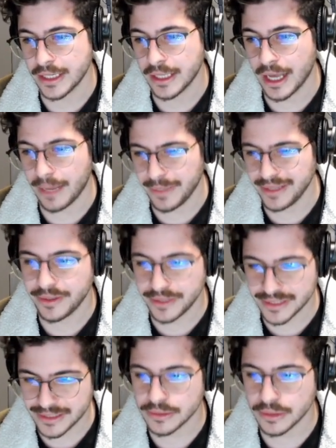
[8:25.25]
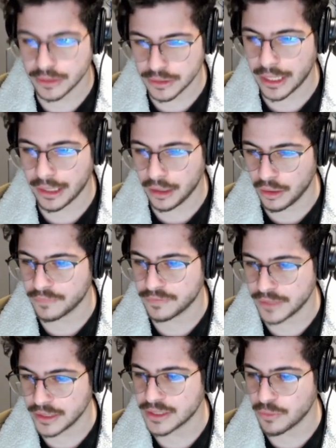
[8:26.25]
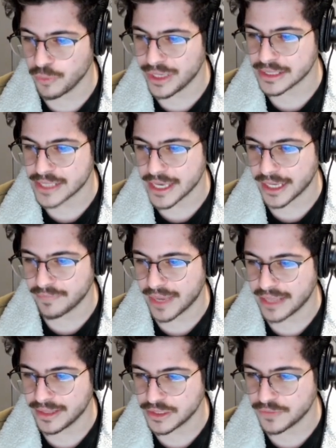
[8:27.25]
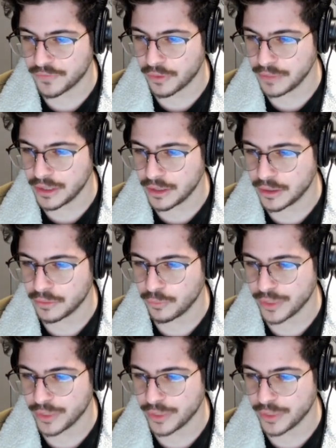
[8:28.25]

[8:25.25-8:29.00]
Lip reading: I mean, there's a lot of things that we can take advantage from here.